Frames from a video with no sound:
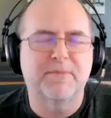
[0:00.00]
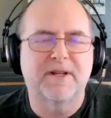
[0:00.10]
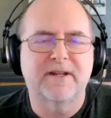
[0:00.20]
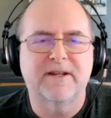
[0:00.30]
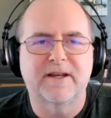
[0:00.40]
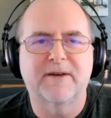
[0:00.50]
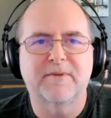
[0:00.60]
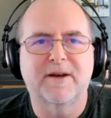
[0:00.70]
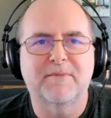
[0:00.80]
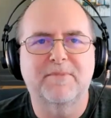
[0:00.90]
been a,
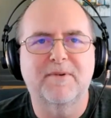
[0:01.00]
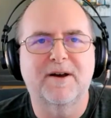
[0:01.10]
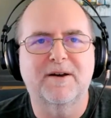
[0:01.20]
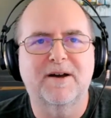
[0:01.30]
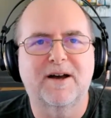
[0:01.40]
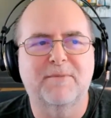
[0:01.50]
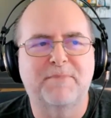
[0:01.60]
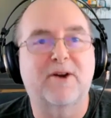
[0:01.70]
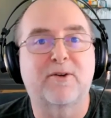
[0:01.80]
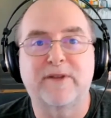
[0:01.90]
a, a,
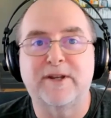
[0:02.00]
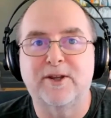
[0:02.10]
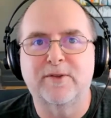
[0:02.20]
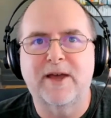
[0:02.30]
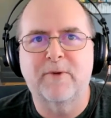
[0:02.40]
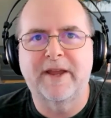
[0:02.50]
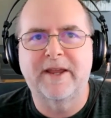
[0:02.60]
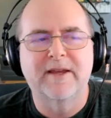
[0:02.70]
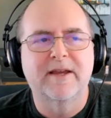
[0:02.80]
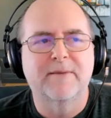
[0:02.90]
better video that
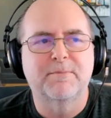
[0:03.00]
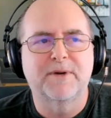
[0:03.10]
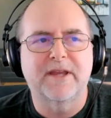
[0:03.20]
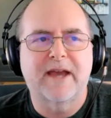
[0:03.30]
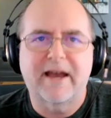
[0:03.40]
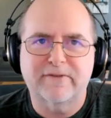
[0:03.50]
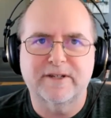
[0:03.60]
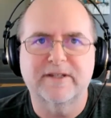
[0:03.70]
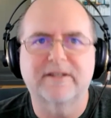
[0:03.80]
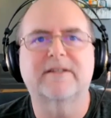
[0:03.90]
way but you have
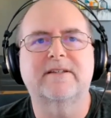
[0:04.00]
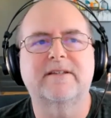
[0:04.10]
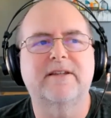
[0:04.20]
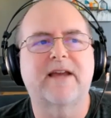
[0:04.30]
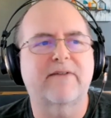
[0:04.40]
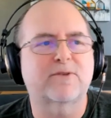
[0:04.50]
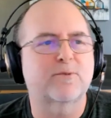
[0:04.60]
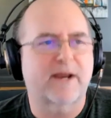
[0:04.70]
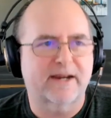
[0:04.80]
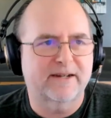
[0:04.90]
to you have to
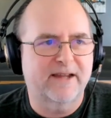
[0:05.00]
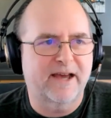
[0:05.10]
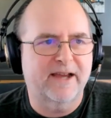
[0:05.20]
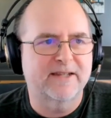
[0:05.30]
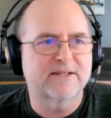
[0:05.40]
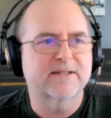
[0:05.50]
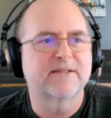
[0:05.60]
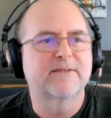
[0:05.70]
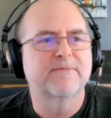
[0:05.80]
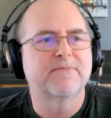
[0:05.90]
recognize
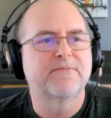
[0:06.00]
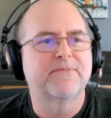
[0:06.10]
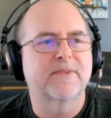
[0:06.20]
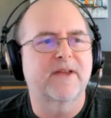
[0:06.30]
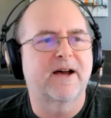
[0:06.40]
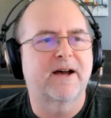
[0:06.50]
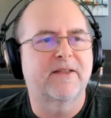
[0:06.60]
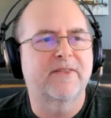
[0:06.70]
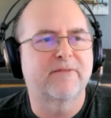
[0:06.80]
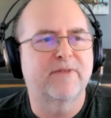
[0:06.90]

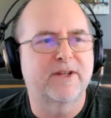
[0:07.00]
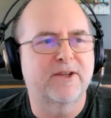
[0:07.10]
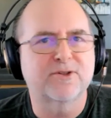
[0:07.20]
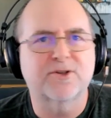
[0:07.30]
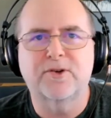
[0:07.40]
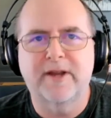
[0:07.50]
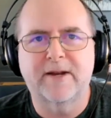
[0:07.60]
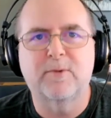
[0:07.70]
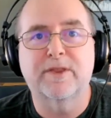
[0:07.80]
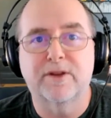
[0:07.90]
uh, that videos are
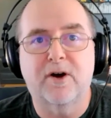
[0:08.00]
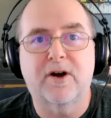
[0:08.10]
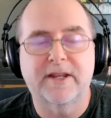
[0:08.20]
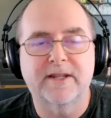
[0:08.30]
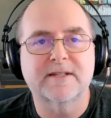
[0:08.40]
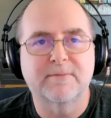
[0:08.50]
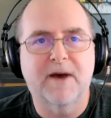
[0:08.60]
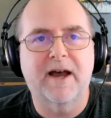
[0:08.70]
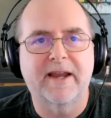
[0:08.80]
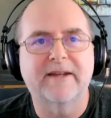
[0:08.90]
created with an audience in
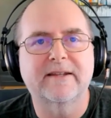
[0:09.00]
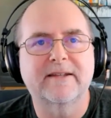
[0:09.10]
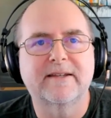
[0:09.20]
mind